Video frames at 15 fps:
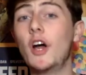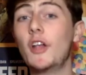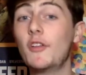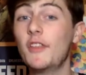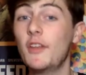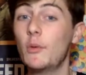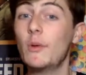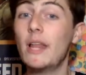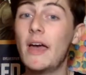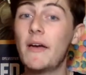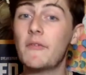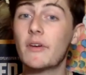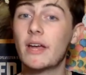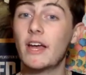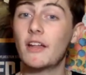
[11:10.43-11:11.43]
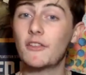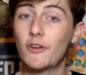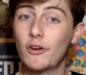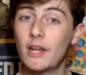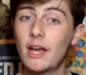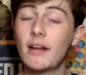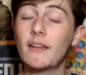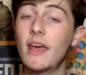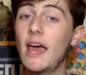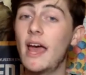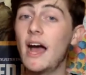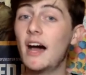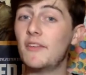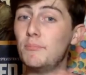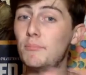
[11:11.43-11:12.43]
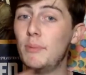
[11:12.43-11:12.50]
I don't think we'll ever get a third act as